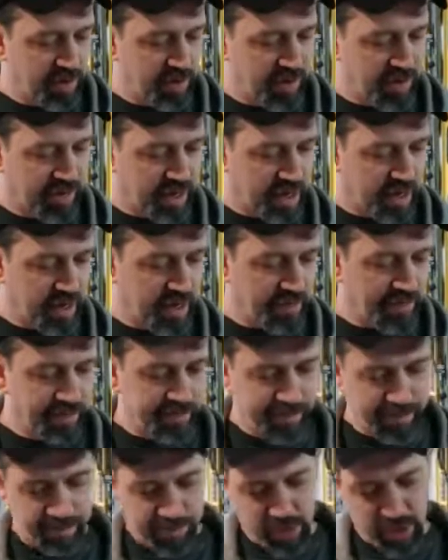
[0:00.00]
just kind of
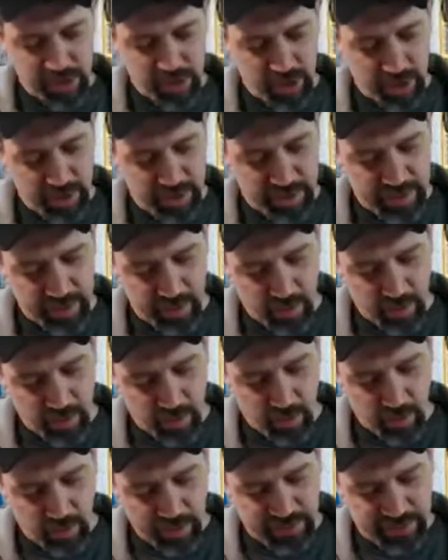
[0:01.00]
push all the
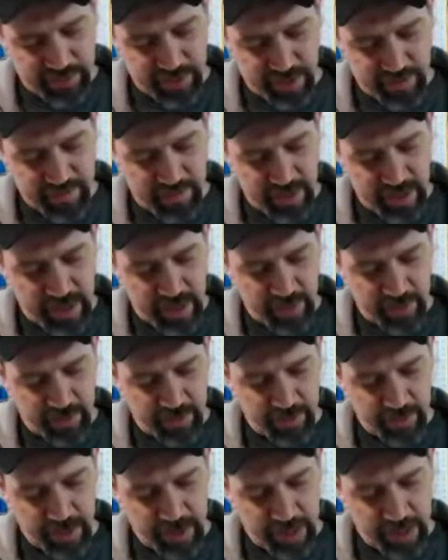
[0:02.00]
old stuff right out
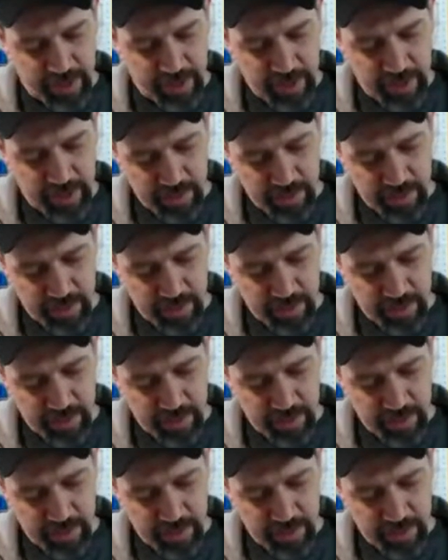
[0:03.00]
through here.